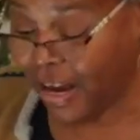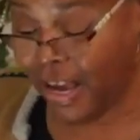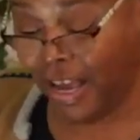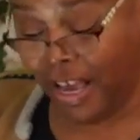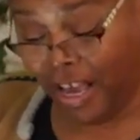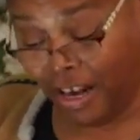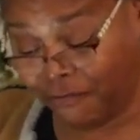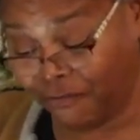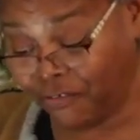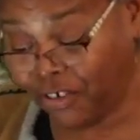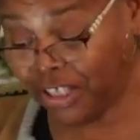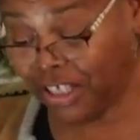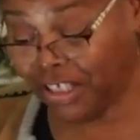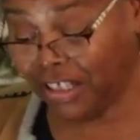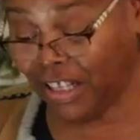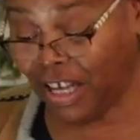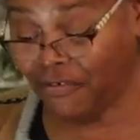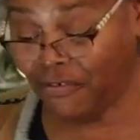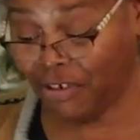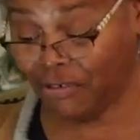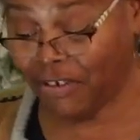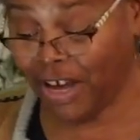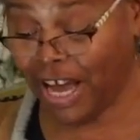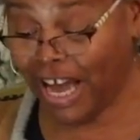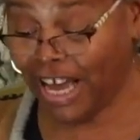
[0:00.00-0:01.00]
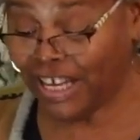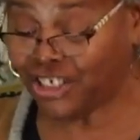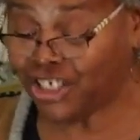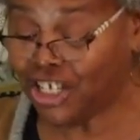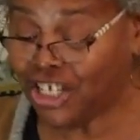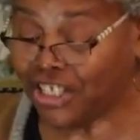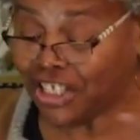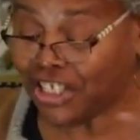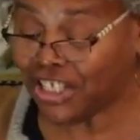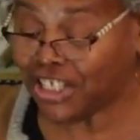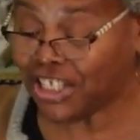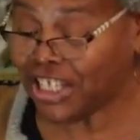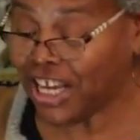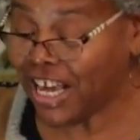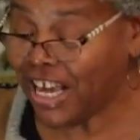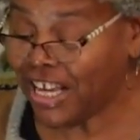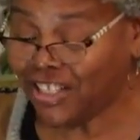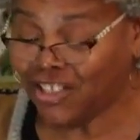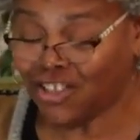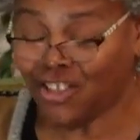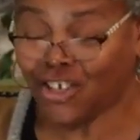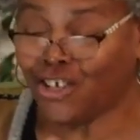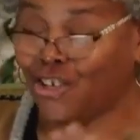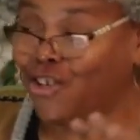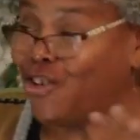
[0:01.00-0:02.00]
And for the love of God, Jesus takes
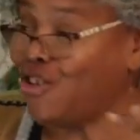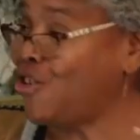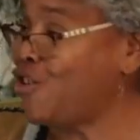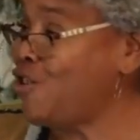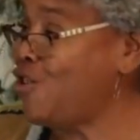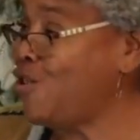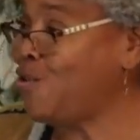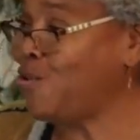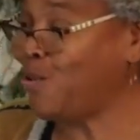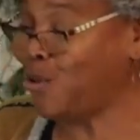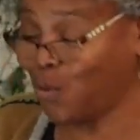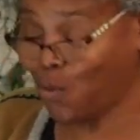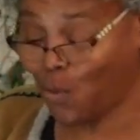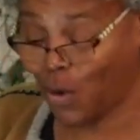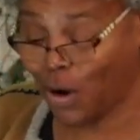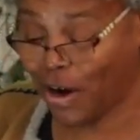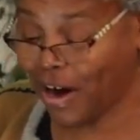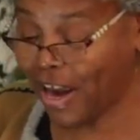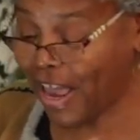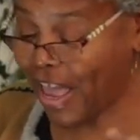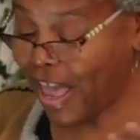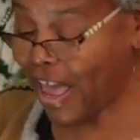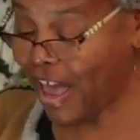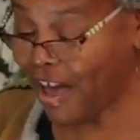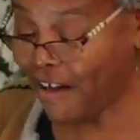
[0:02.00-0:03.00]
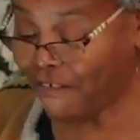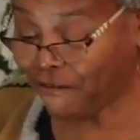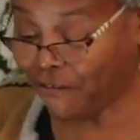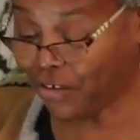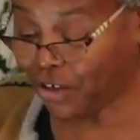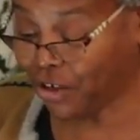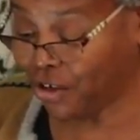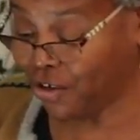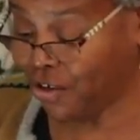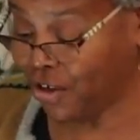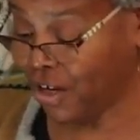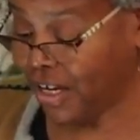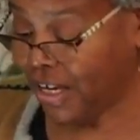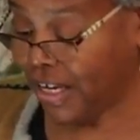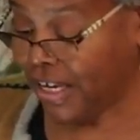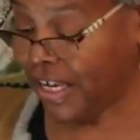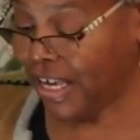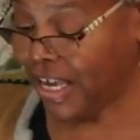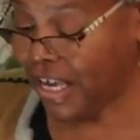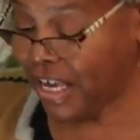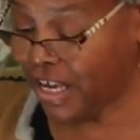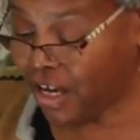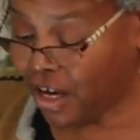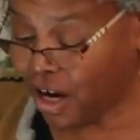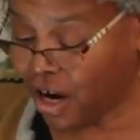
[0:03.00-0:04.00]
the good news wherever
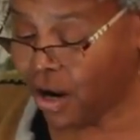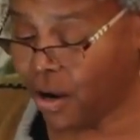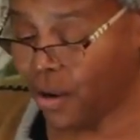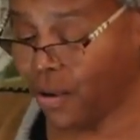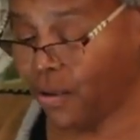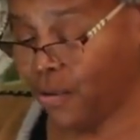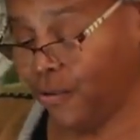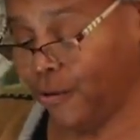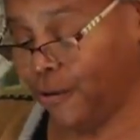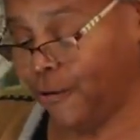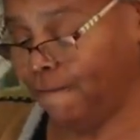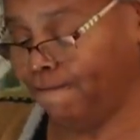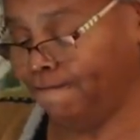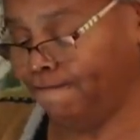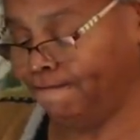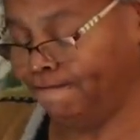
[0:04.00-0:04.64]
he goes.